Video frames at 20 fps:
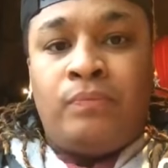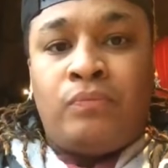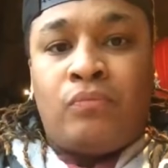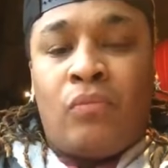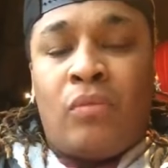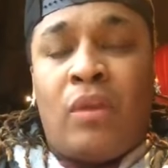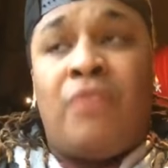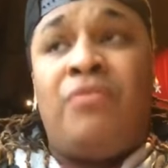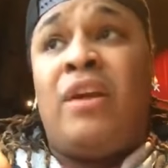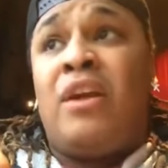
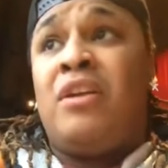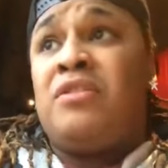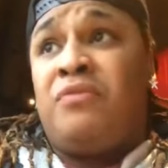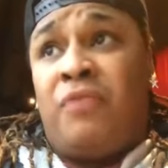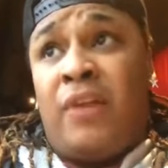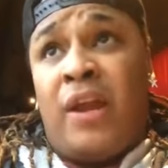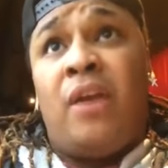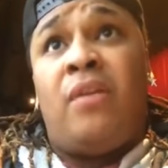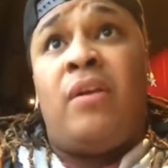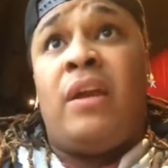There's
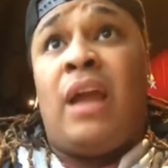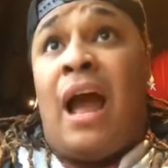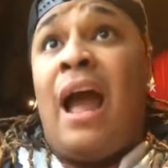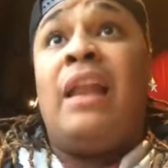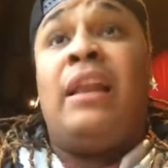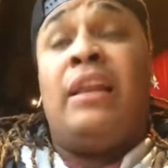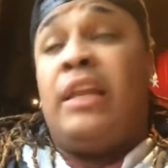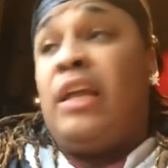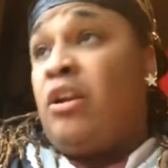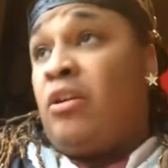very I
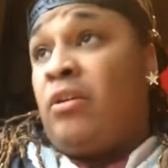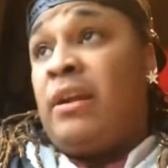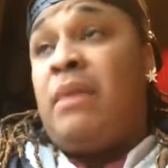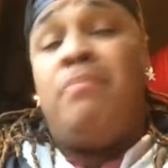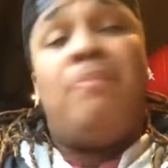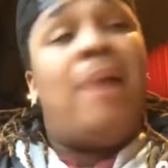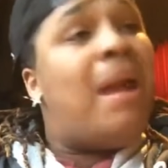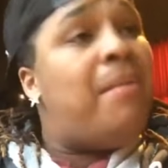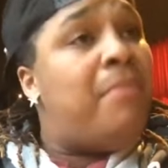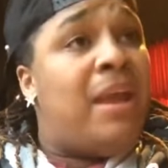literally
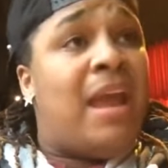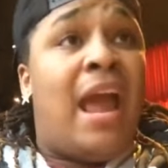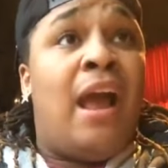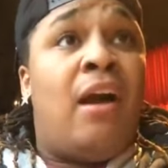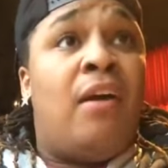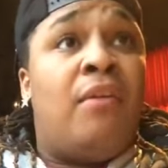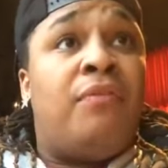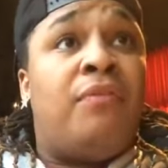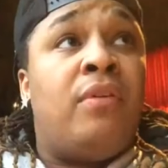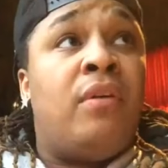maybe
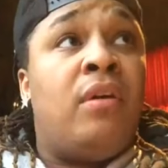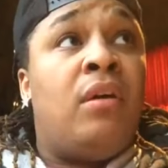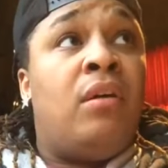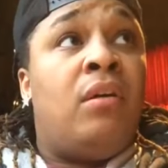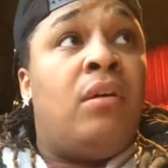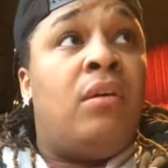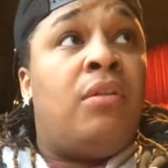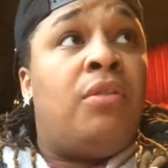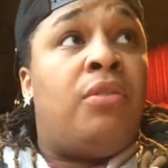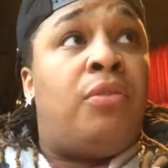have
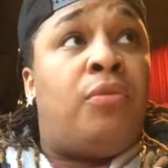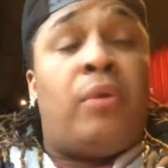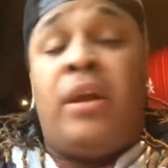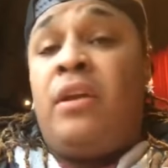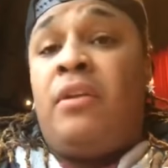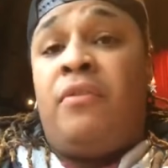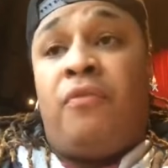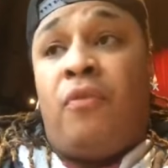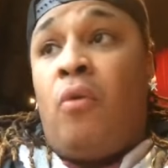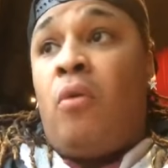three
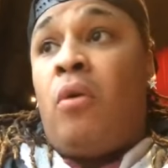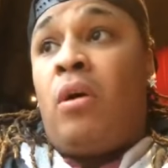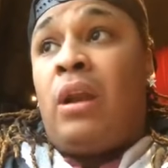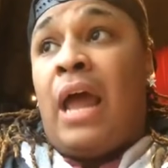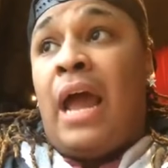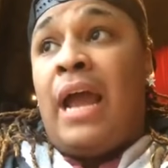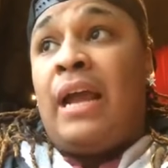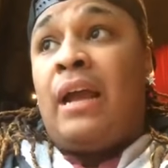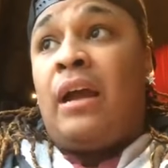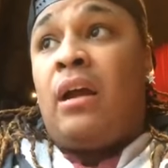to four
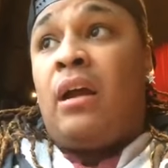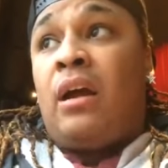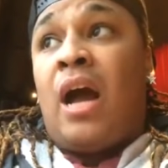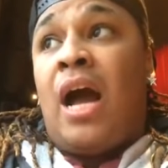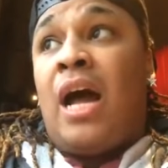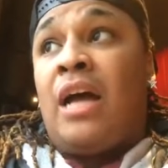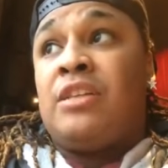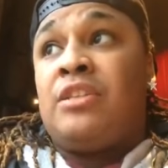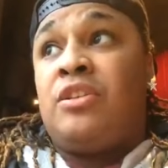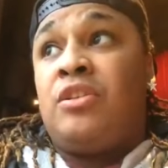like
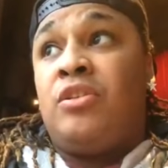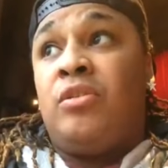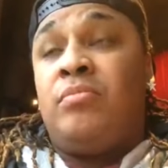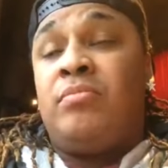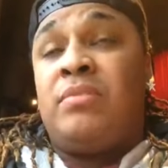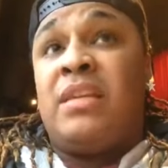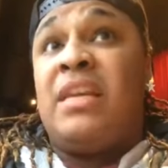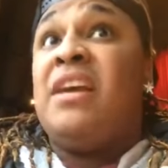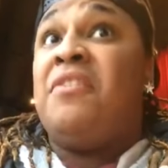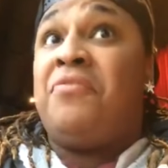
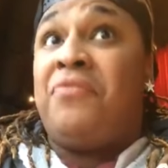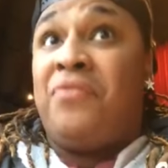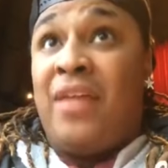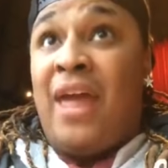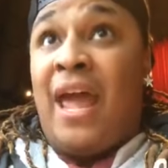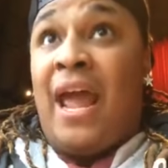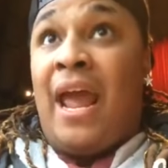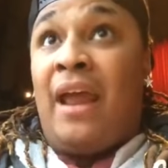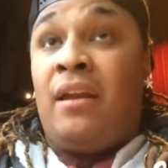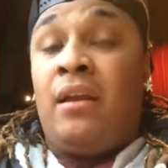costumes, if
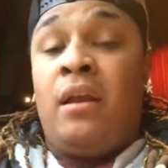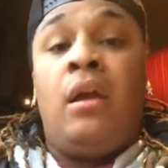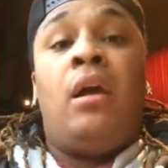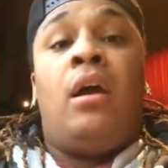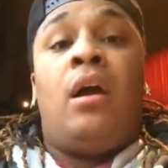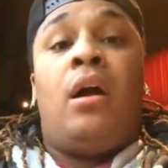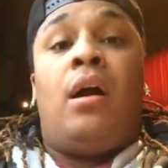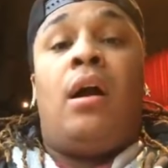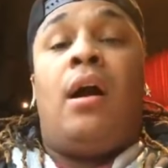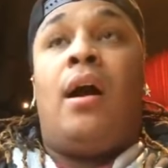that,
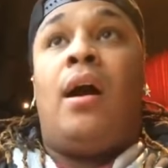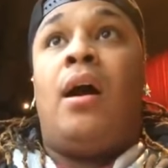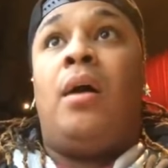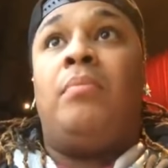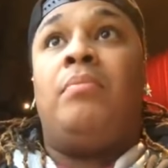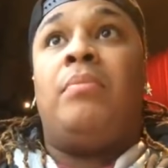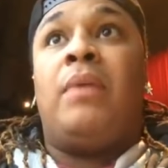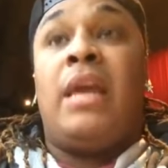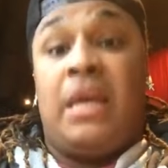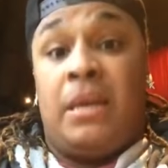
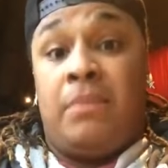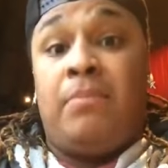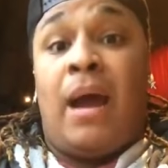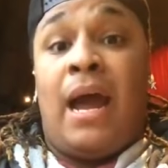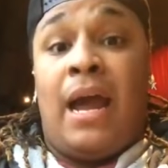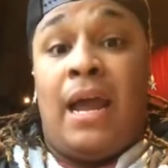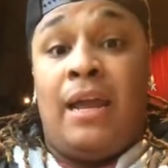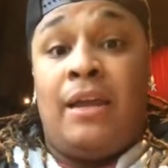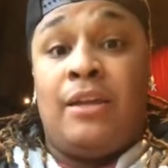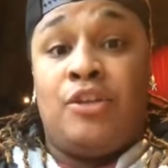um, in
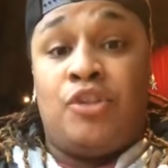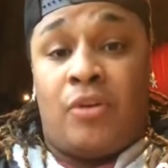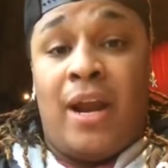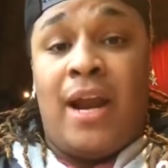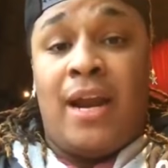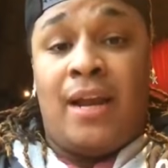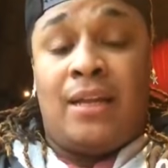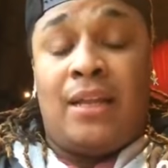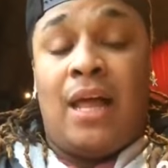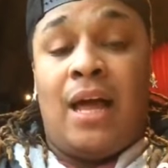my
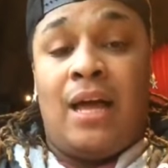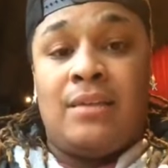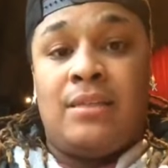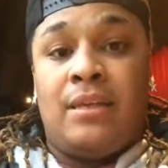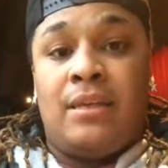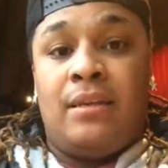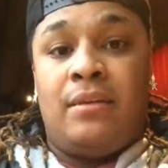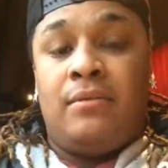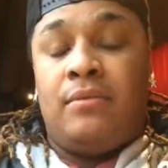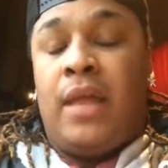drag
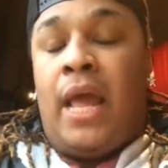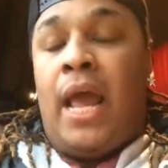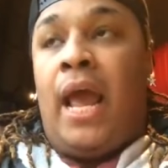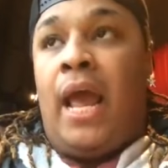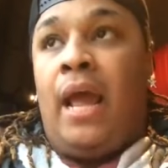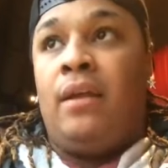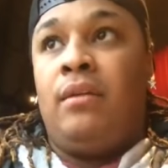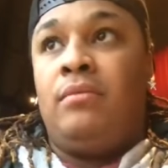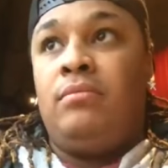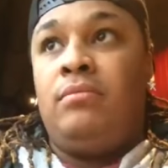closet
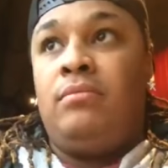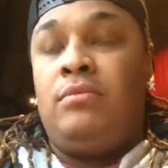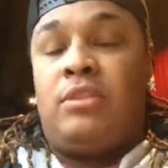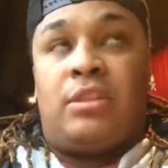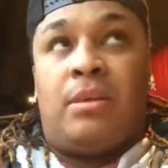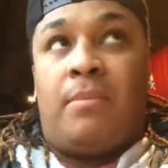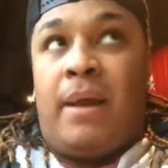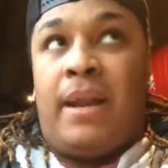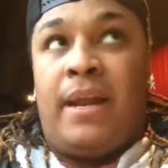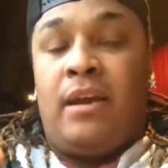that
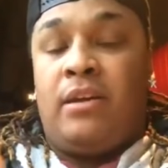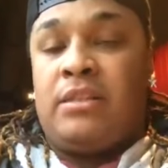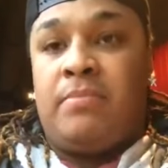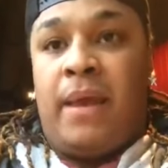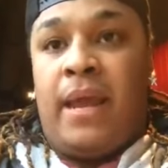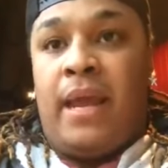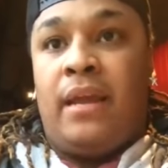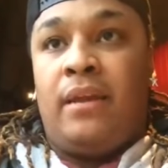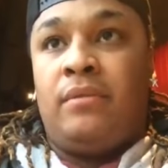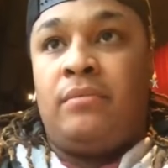somebody else
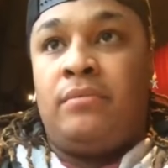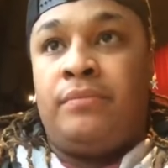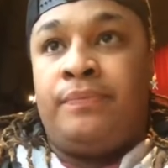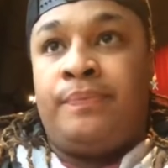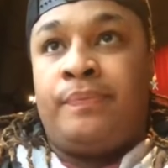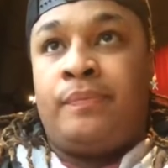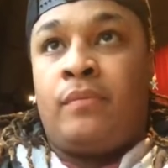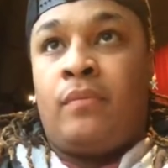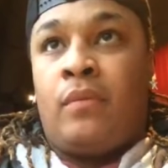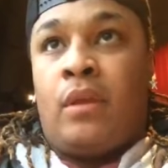made,
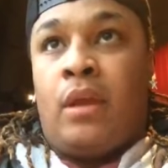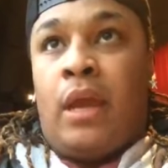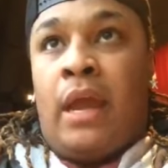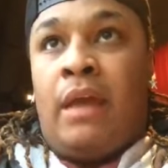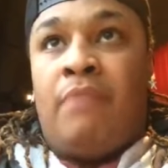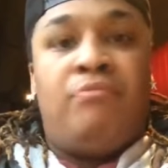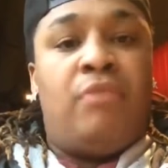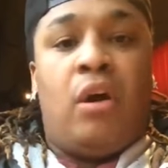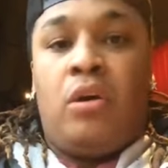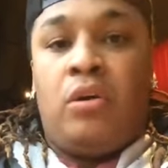
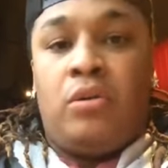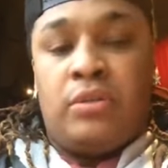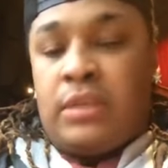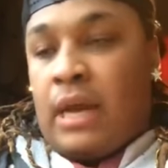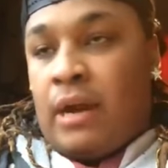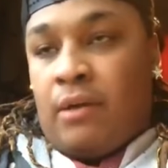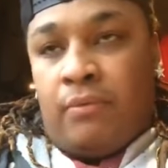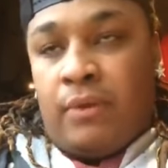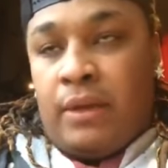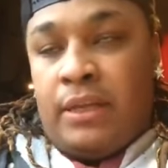and those
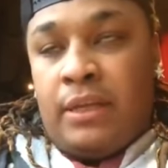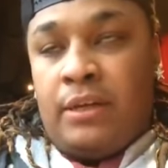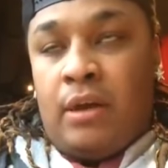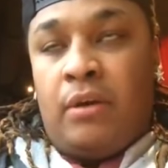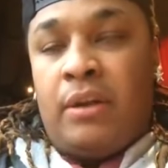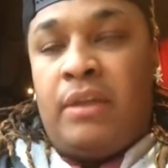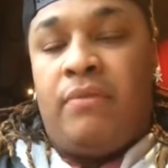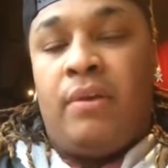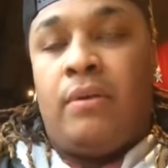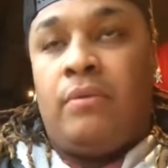I really
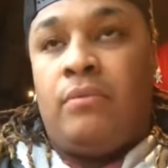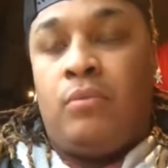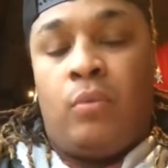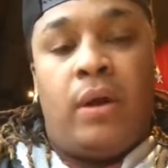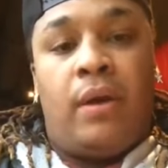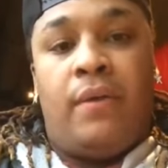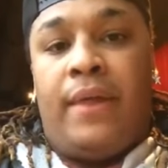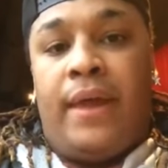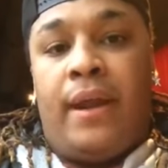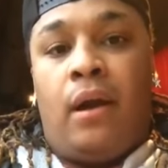don't even
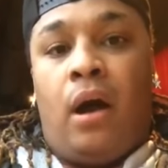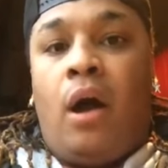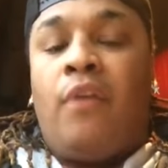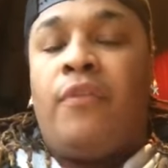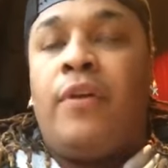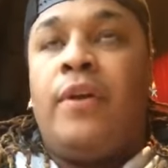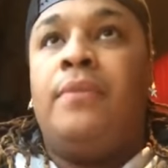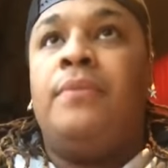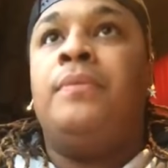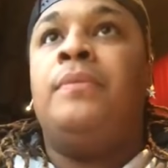wear that
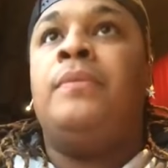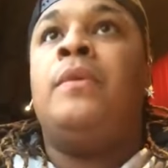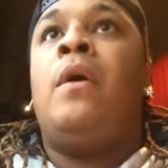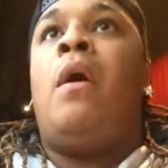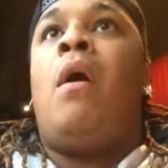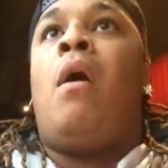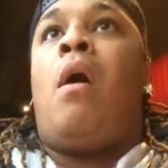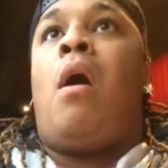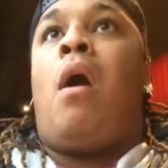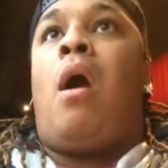
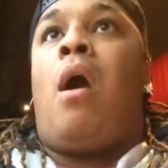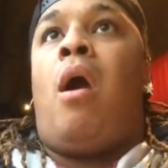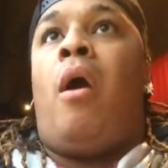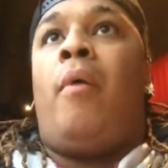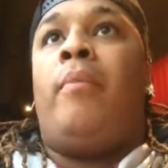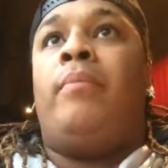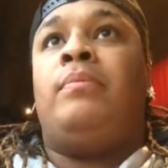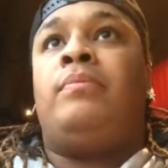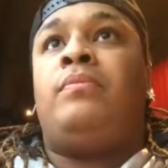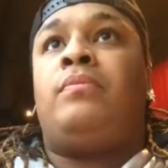often.
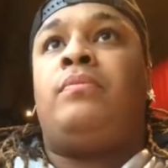Um,